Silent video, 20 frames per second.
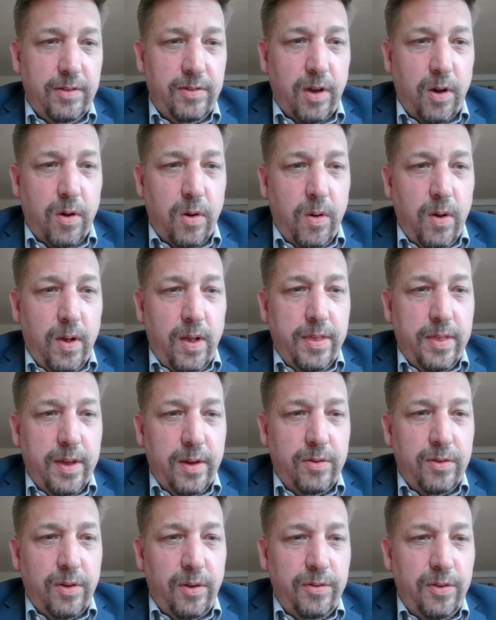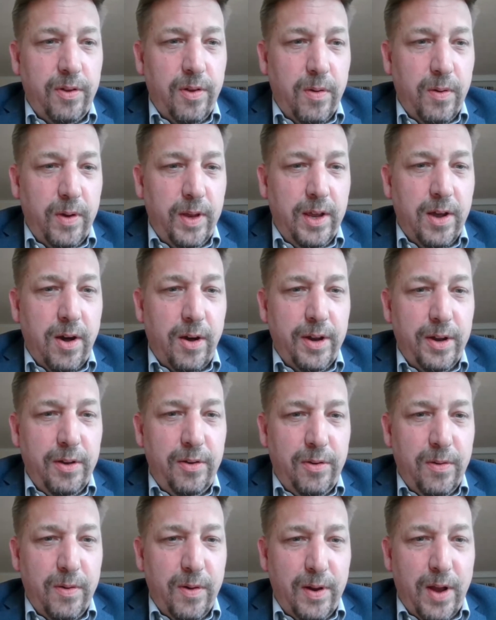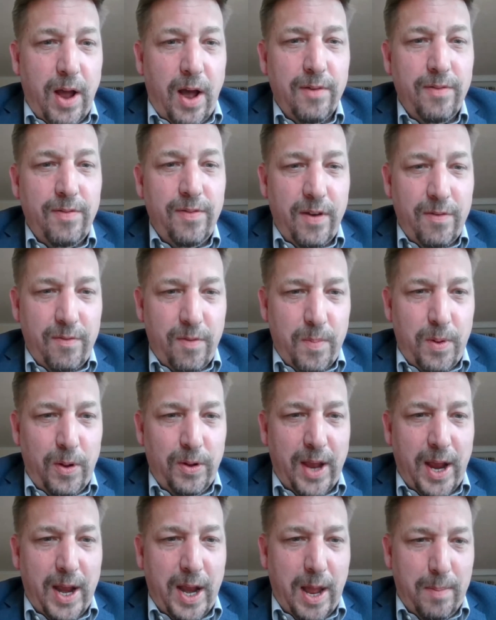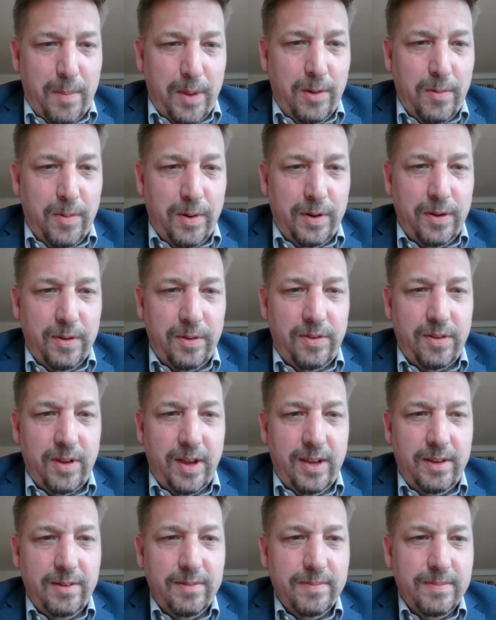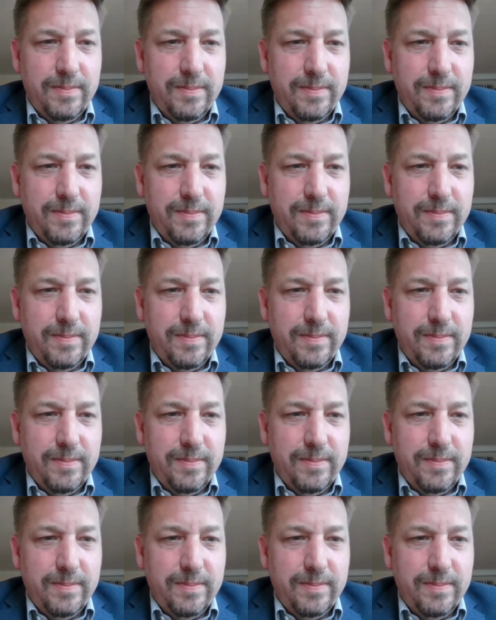so there was also, he got into an unfavorable dynamic, one could say.